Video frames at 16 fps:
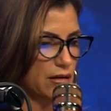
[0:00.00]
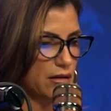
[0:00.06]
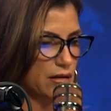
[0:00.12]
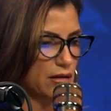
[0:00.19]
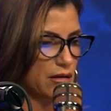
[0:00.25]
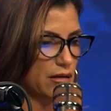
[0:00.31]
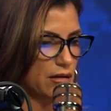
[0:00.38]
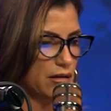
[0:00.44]

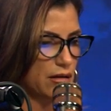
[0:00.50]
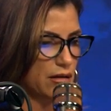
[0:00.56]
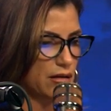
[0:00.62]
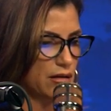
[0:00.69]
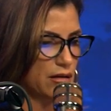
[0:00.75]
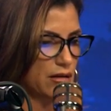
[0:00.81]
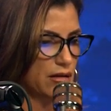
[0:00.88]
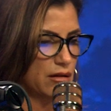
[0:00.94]
Well, if you
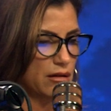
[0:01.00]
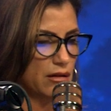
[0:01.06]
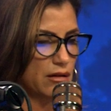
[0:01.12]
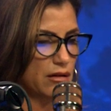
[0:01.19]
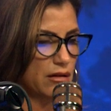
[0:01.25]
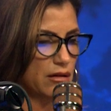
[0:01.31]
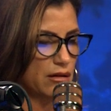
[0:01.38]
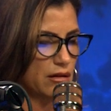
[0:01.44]
remember, CNN
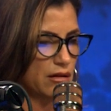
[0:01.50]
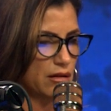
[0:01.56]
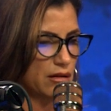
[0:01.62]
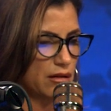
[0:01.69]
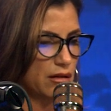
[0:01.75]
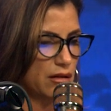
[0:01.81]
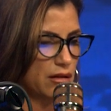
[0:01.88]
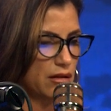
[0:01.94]
and
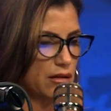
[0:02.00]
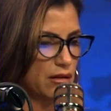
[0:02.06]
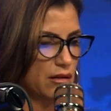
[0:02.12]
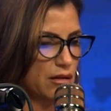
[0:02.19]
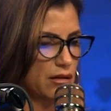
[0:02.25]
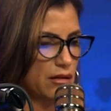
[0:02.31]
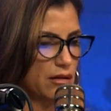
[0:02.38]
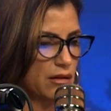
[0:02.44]
WAPO both
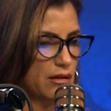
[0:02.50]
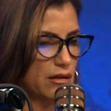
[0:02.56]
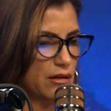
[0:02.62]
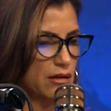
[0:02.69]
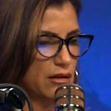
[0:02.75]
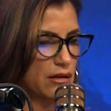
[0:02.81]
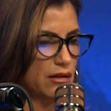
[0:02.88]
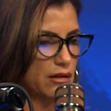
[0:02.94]
had to settle
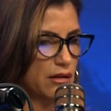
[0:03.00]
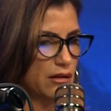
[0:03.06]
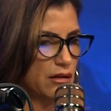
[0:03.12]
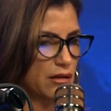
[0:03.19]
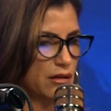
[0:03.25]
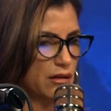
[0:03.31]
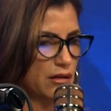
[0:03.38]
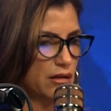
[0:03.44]
with Sandmann
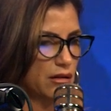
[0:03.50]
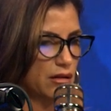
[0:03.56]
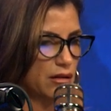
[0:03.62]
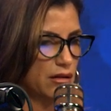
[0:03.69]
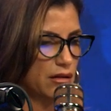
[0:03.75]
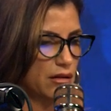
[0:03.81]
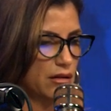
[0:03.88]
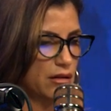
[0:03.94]
because they
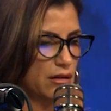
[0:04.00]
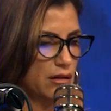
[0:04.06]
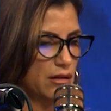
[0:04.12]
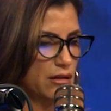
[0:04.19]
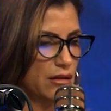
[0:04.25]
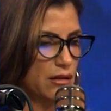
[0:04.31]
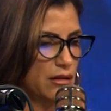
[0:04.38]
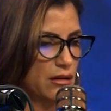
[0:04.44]
knew they were
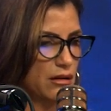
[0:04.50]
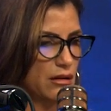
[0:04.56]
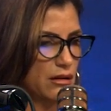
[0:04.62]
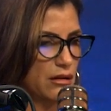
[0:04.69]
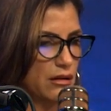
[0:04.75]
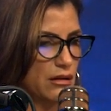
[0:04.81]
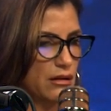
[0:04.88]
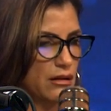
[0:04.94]
losing their
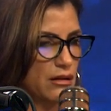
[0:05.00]
case.